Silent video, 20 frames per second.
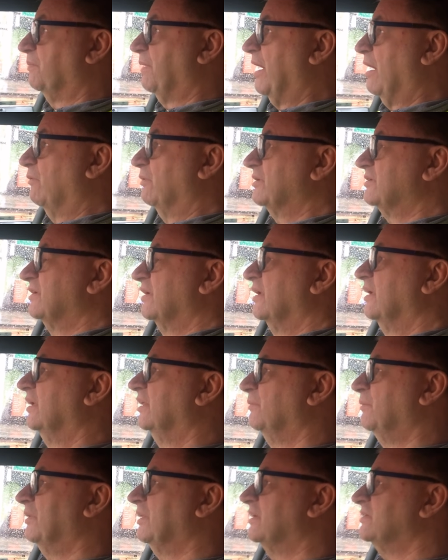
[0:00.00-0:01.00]
the bowel is,
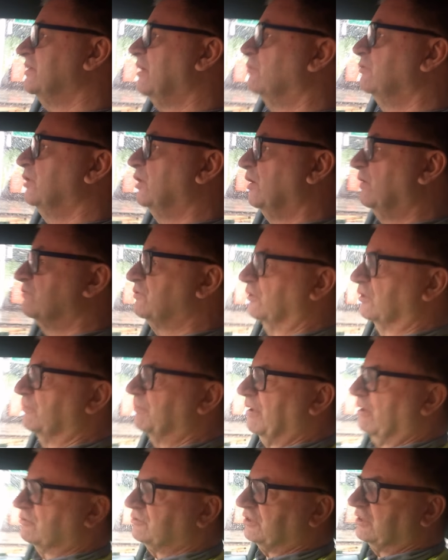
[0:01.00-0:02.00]
I mean, there's no nerves on
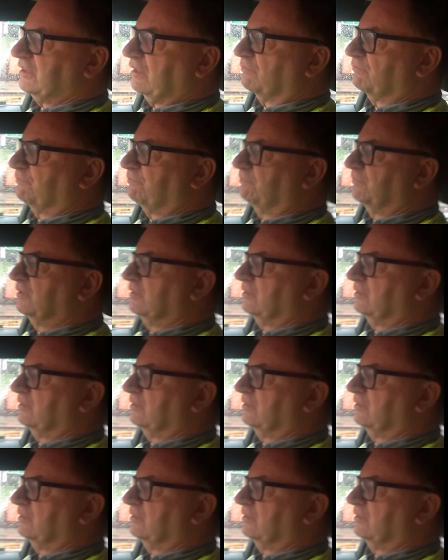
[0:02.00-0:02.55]
the bowel, so you don't